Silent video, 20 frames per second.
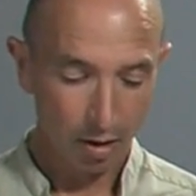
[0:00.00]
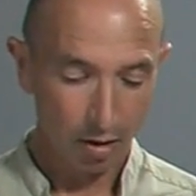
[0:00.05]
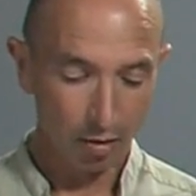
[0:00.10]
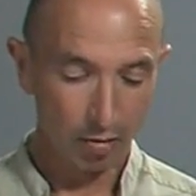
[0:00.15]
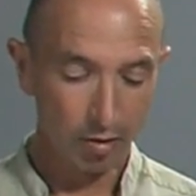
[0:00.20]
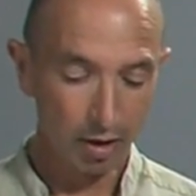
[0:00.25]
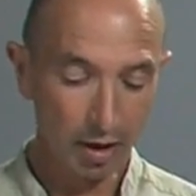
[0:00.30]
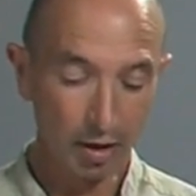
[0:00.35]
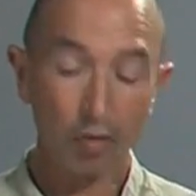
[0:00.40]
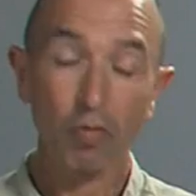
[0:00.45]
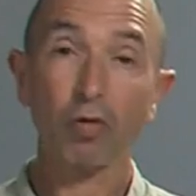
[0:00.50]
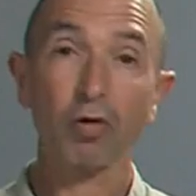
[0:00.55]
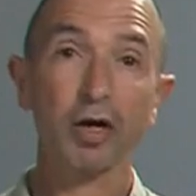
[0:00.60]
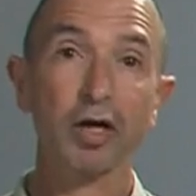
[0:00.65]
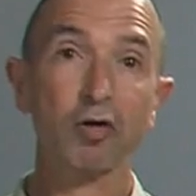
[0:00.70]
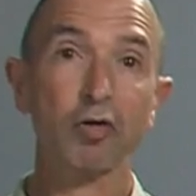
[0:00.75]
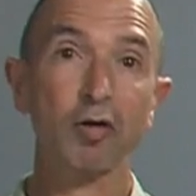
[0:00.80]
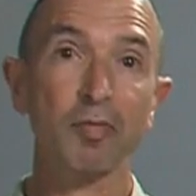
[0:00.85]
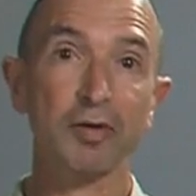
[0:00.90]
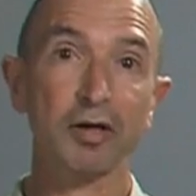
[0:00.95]
Okay, what
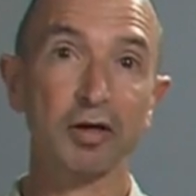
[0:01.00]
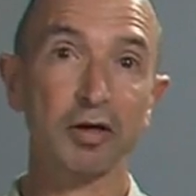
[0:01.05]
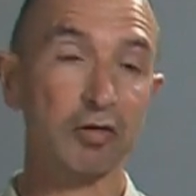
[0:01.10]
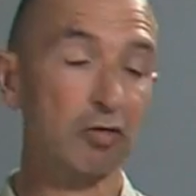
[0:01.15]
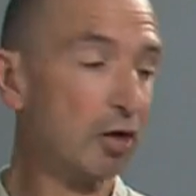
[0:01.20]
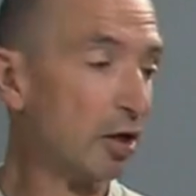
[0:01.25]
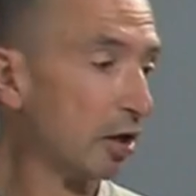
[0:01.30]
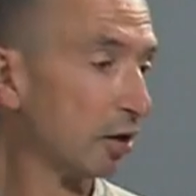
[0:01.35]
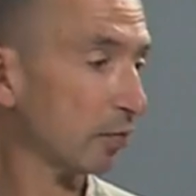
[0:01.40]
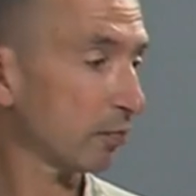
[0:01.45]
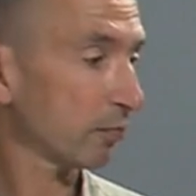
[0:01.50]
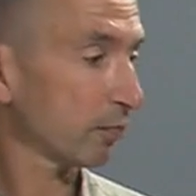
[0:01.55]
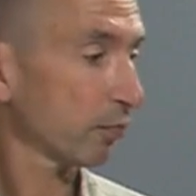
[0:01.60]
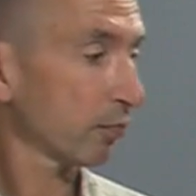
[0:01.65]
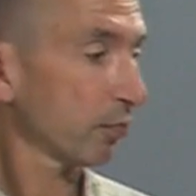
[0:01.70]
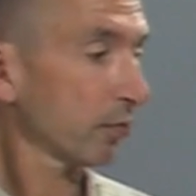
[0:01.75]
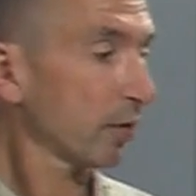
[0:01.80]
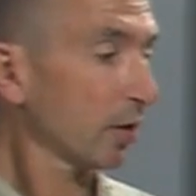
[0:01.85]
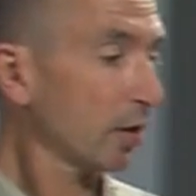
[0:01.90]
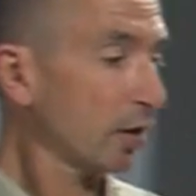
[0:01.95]
equipment do you need?
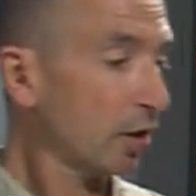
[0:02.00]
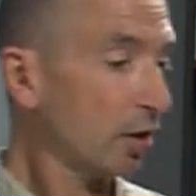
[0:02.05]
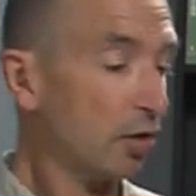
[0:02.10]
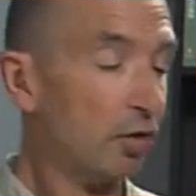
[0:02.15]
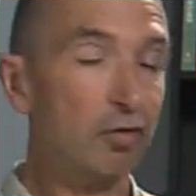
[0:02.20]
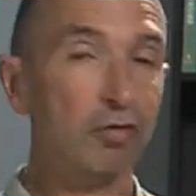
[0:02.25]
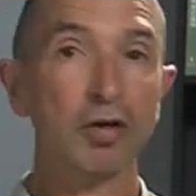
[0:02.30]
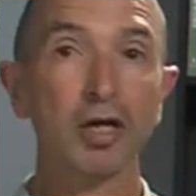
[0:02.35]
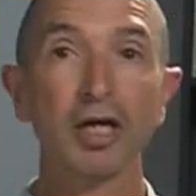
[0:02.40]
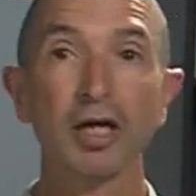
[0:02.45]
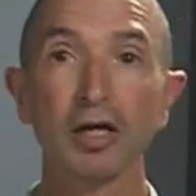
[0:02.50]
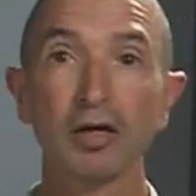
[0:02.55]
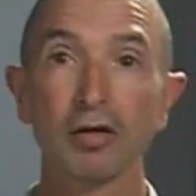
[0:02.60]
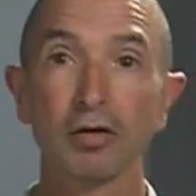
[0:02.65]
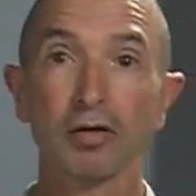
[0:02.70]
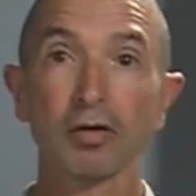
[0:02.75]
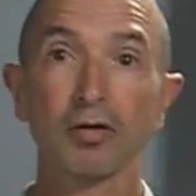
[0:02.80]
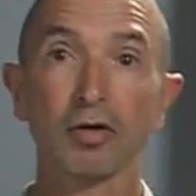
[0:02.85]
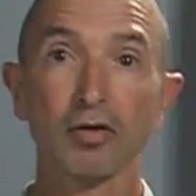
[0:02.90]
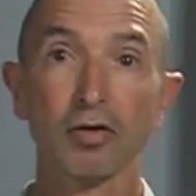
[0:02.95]
You
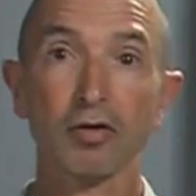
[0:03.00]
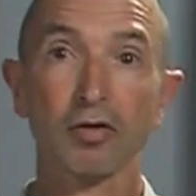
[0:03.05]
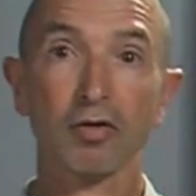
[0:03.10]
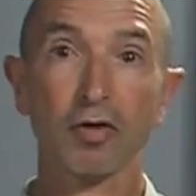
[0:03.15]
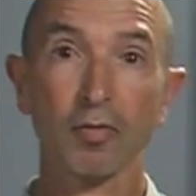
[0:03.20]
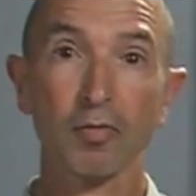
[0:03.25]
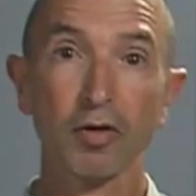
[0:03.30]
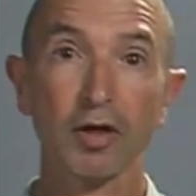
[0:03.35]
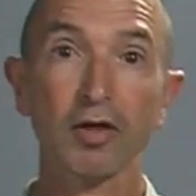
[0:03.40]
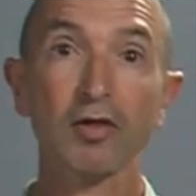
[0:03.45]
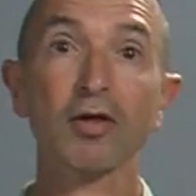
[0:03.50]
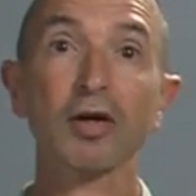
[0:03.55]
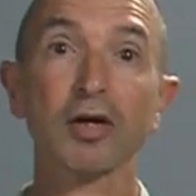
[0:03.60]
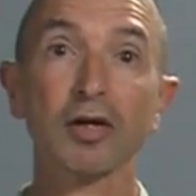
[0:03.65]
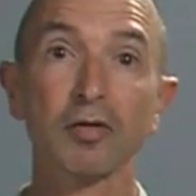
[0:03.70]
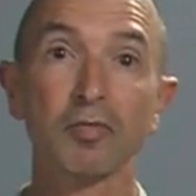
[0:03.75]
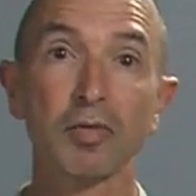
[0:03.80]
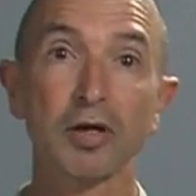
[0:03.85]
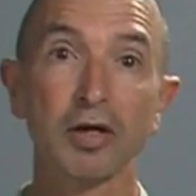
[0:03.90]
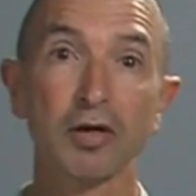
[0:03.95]
need something
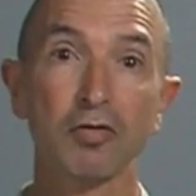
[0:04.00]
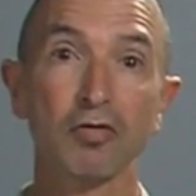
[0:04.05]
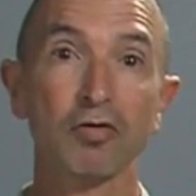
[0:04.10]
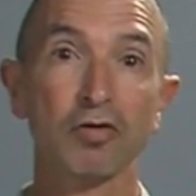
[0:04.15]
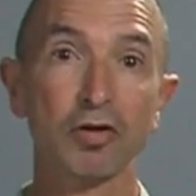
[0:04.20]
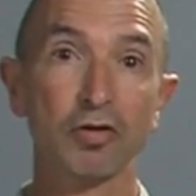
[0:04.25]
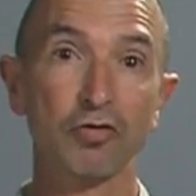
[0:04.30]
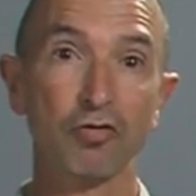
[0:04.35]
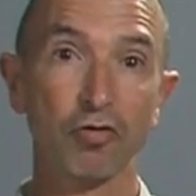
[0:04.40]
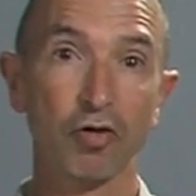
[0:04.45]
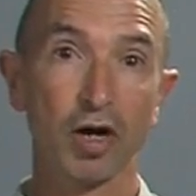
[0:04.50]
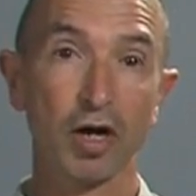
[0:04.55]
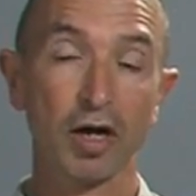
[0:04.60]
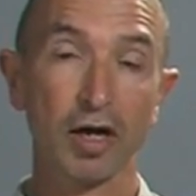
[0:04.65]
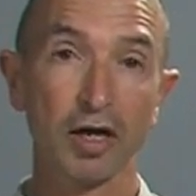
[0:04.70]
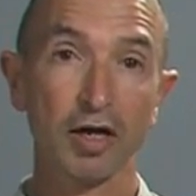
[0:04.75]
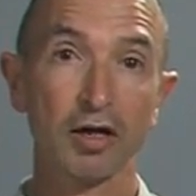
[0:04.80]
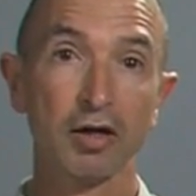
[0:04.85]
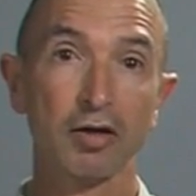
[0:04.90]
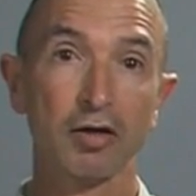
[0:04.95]
that can be used to
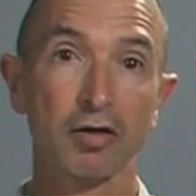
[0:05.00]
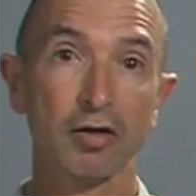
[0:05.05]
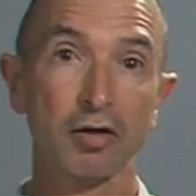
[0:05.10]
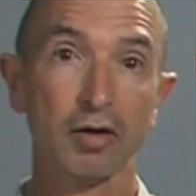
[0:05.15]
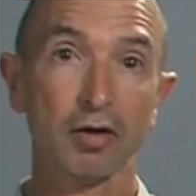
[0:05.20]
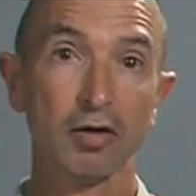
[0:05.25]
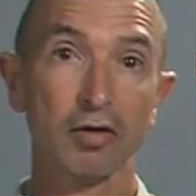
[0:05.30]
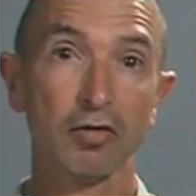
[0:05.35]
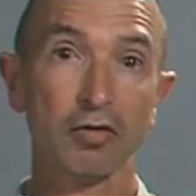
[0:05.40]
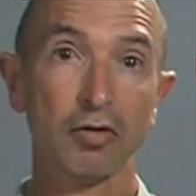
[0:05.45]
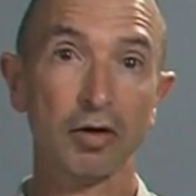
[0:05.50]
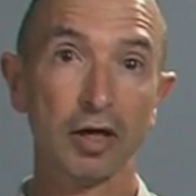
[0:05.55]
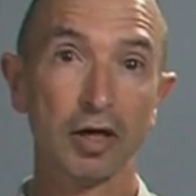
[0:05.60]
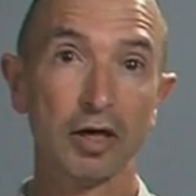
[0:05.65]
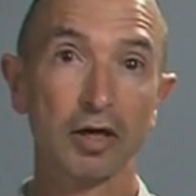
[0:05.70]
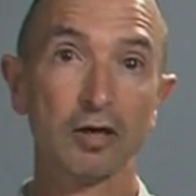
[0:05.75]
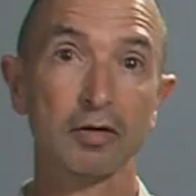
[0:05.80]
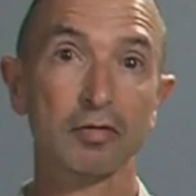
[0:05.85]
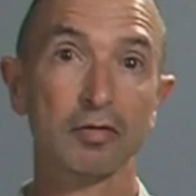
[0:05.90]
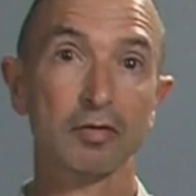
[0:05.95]
dry
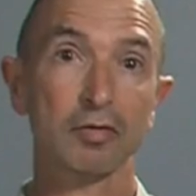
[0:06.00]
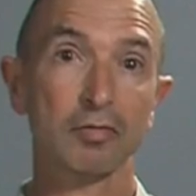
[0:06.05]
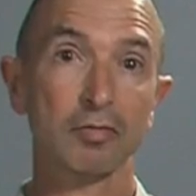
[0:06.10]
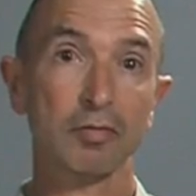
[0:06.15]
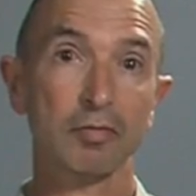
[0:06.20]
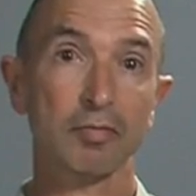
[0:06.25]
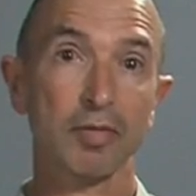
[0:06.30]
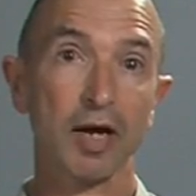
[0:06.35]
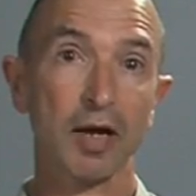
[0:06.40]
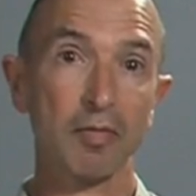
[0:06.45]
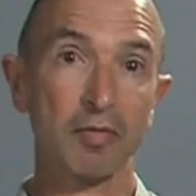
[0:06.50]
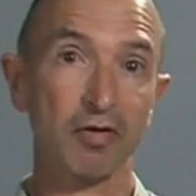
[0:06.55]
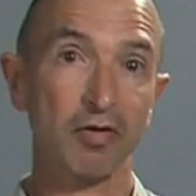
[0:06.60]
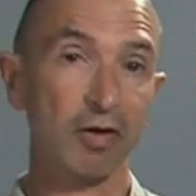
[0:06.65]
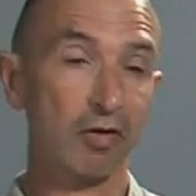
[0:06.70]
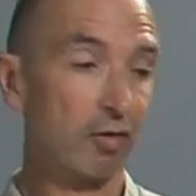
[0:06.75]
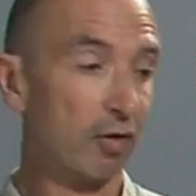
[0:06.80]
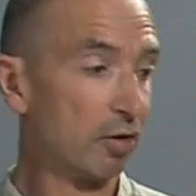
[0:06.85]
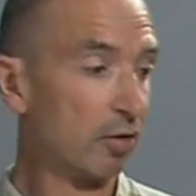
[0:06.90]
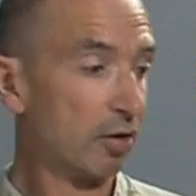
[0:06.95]
the plant
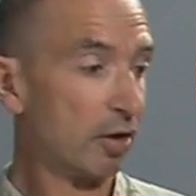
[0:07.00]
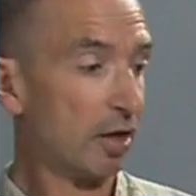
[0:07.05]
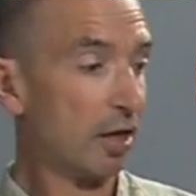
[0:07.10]
material.